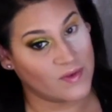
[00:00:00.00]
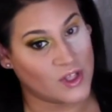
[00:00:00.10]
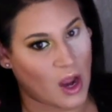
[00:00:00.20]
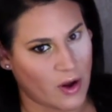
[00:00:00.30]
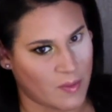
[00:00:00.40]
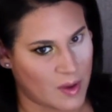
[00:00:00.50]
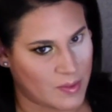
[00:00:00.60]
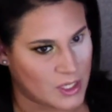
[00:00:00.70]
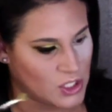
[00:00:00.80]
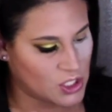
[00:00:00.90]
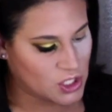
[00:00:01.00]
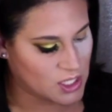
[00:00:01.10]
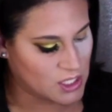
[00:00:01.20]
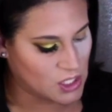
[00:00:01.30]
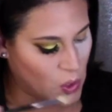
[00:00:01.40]
Sorry, my brush
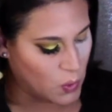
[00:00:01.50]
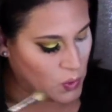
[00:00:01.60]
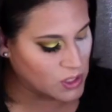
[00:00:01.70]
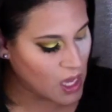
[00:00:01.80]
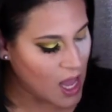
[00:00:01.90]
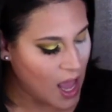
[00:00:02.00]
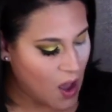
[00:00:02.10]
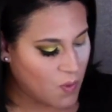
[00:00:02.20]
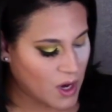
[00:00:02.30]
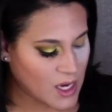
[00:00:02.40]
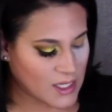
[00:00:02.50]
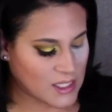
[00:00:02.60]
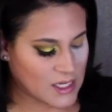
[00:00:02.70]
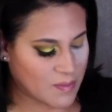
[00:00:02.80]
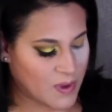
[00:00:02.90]
is old. And we're gonna
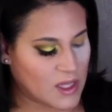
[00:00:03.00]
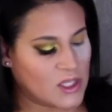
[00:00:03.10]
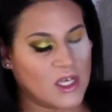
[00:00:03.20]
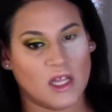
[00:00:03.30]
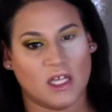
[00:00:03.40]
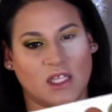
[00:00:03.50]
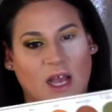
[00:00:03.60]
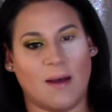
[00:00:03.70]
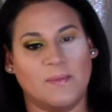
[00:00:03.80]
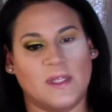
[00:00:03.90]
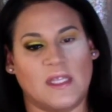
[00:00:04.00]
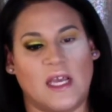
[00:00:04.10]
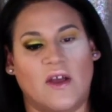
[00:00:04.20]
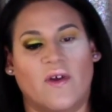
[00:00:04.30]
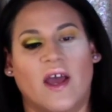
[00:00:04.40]
dip into the Top
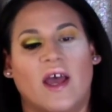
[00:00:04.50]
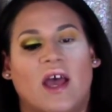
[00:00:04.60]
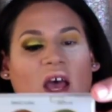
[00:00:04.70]
Secret